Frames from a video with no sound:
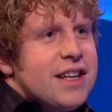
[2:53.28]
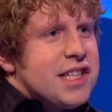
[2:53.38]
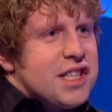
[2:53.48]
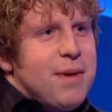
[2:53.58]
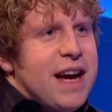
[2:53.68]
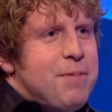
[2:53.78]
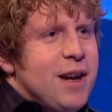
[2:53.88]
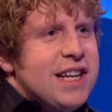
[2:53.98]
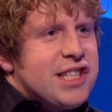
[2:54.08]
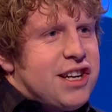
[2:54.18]
ISIS, I'm
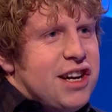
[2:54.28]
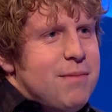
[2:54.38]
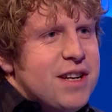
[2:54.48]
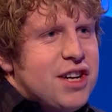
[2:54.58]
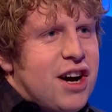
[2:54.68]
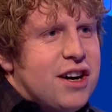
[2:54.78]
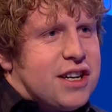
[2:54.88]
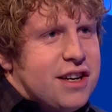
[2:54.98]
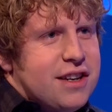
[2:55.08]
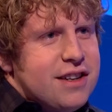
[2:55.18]
apolitical, I'm a dog.
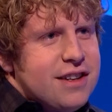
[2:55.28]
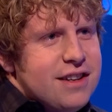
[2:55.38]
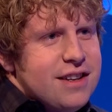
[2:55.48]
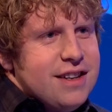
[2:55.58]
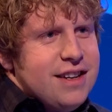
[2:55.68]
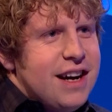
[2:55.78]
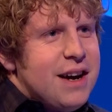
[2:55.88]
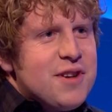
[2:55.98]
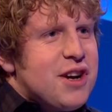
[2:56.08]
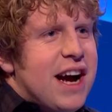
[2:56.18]
I
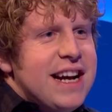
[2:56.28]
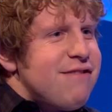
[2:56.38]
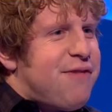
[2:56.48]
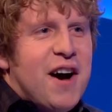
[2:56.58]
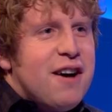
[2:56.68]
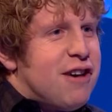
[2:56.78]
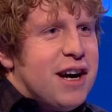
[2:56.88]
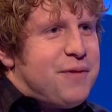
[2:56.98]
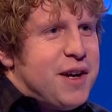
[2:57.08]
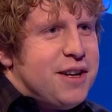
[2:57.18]
haven't got any
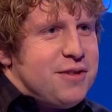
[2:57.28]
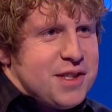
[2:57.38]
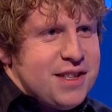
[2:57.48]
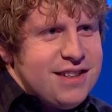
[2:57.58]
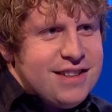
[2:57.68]
far-right views.